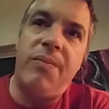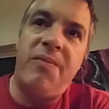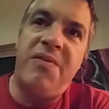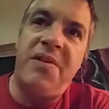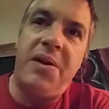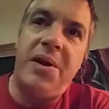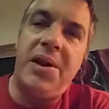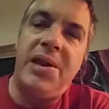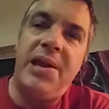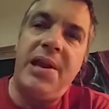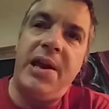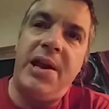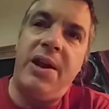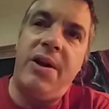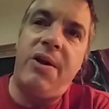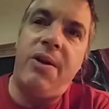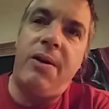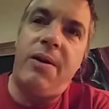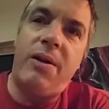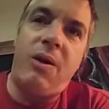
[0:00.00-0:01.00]
very
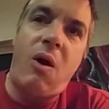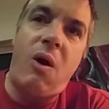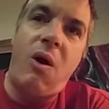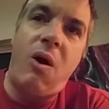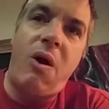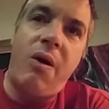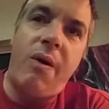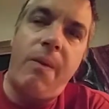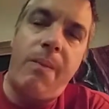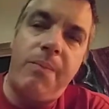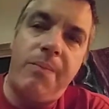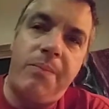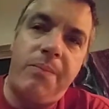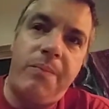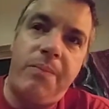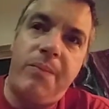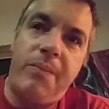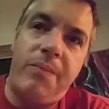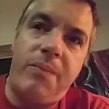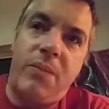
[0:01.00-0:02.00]
linear, long
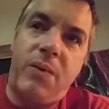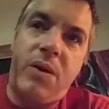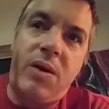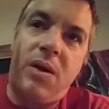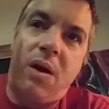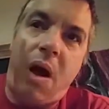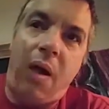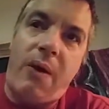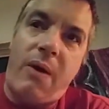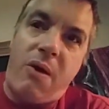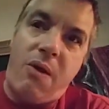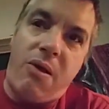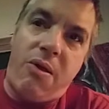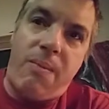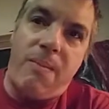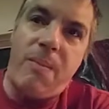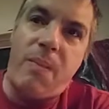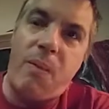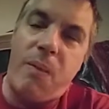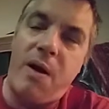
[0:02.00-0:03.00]

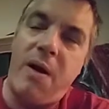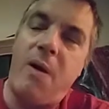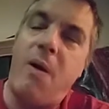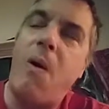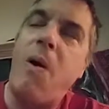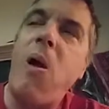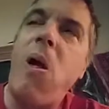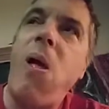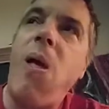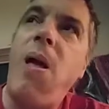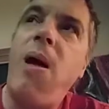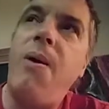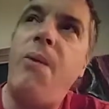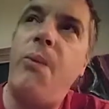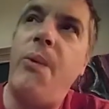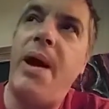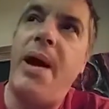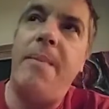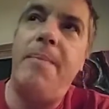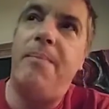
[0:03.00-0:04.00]
colors, you know,
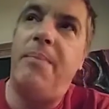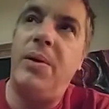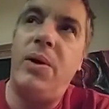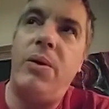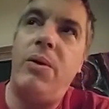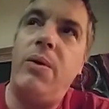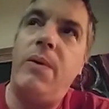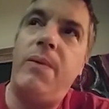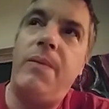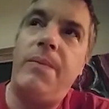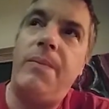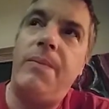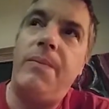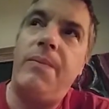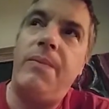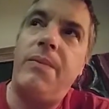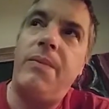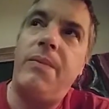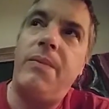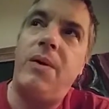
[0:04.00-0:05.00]
red, blue,
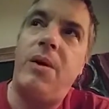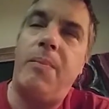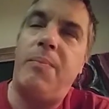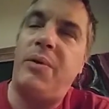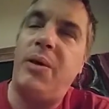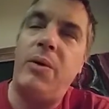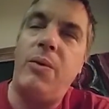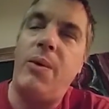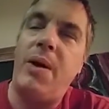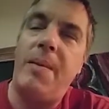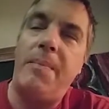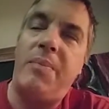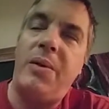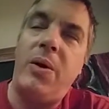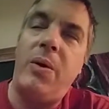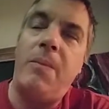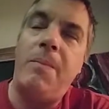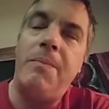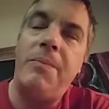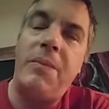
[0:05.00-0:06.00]
or blue, red,
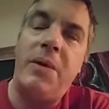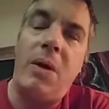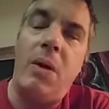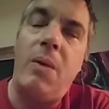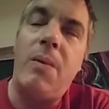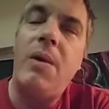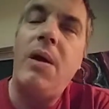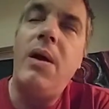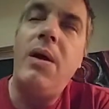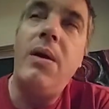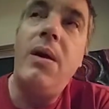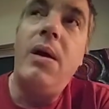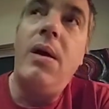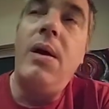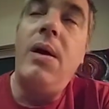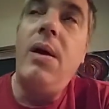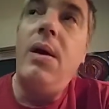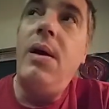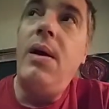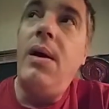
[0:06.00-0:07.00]
blue, you know.
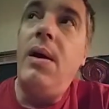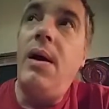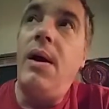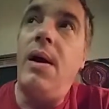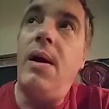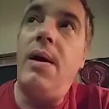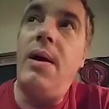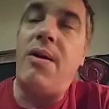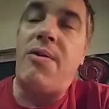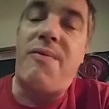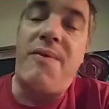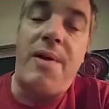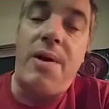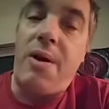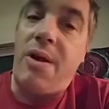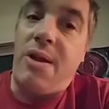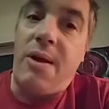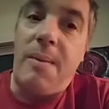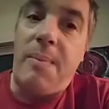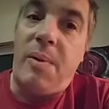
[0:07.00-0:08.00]
It's
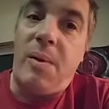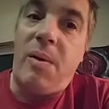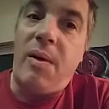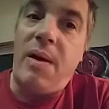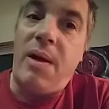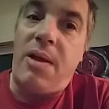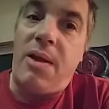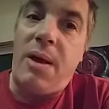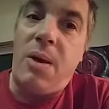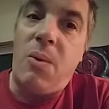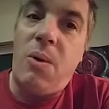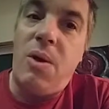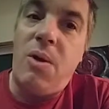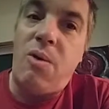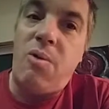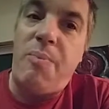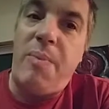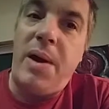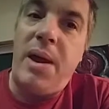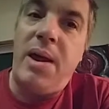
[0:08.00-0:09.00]
very simple. It's like one of
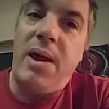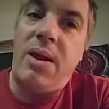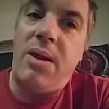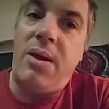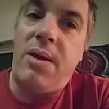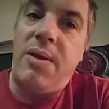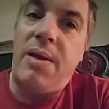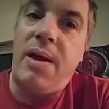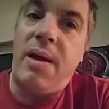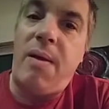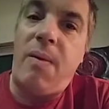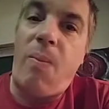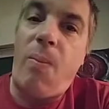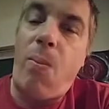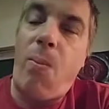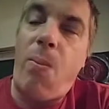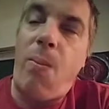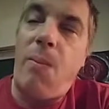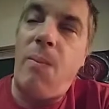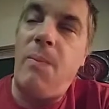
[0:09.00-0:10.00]
those paintings you think,
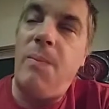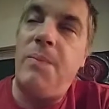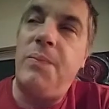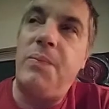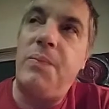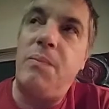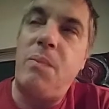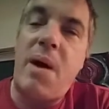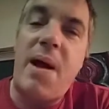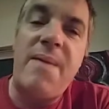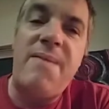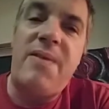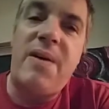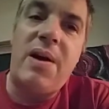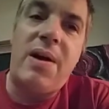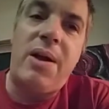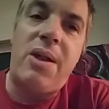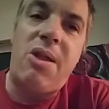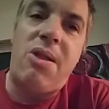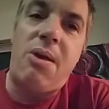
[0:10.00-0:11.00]
my
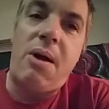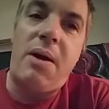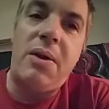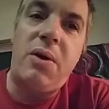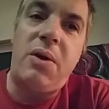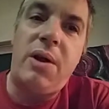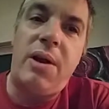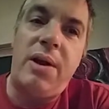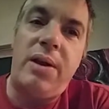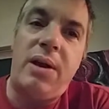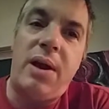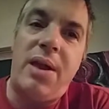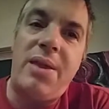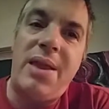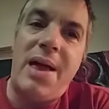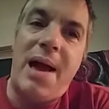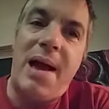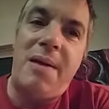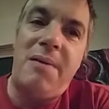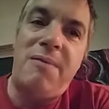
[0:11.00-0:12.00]
fucking son could have done
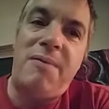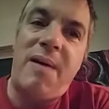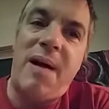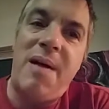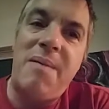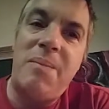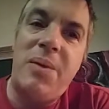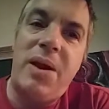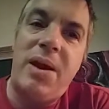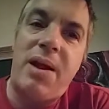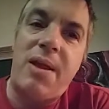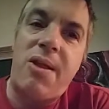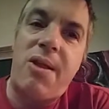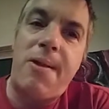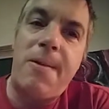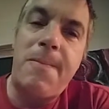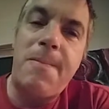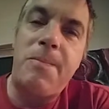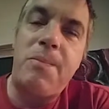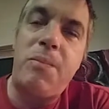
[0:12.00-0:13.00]
that in 5
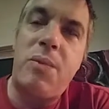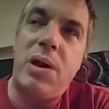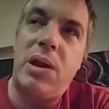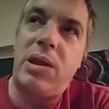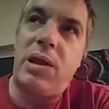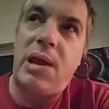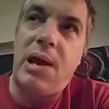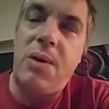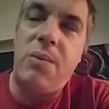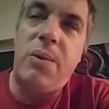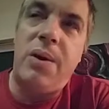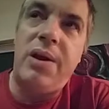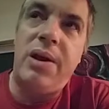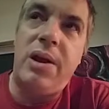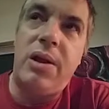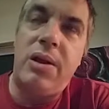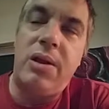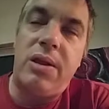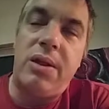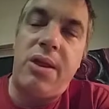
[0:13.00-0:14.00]
minutes. But then when
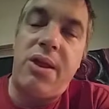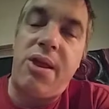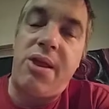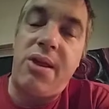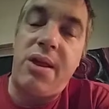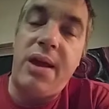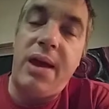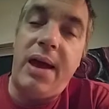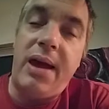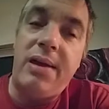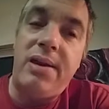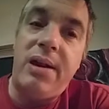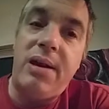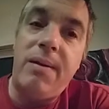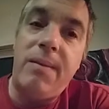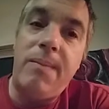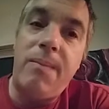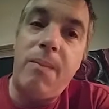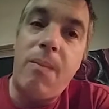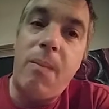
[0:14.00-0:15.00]
you see it,
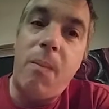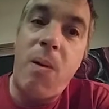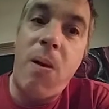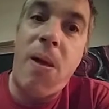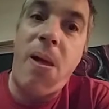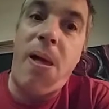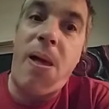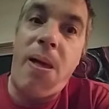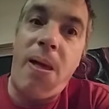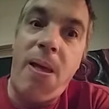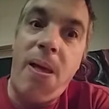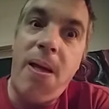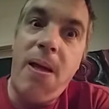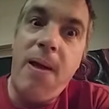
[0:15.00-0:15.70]
I